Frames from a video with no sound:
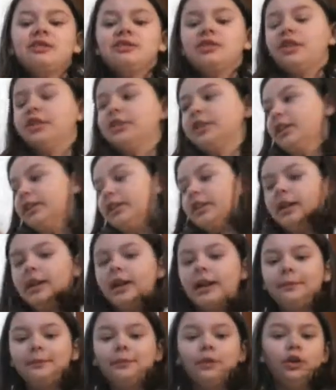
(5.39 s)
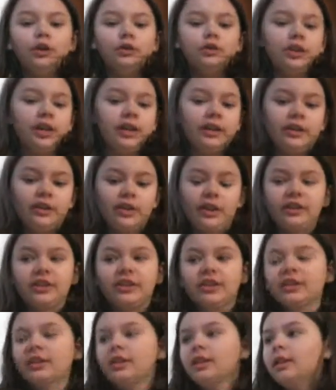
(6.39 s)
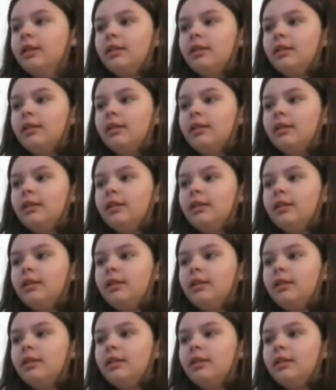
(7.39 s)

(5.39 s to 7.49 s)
Just kidding, I have not changed accent.